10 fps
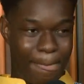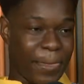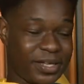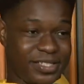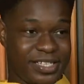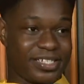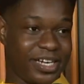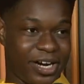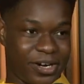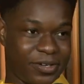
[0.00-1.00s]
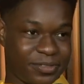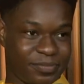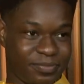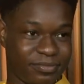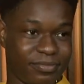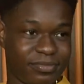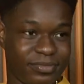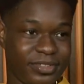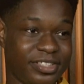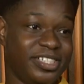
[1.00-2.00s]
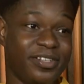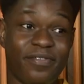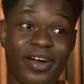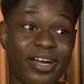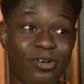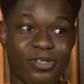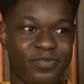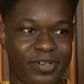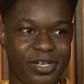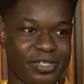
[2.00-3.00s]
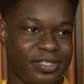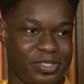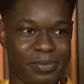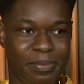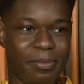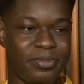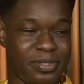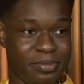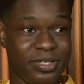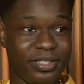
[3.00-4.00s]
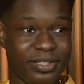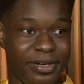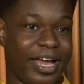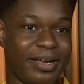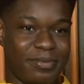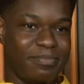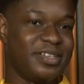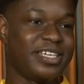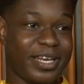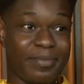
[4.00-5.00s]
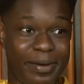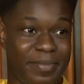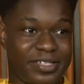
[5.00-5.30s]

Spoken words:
it's this girl. She's a very close friend to me. Like basically my best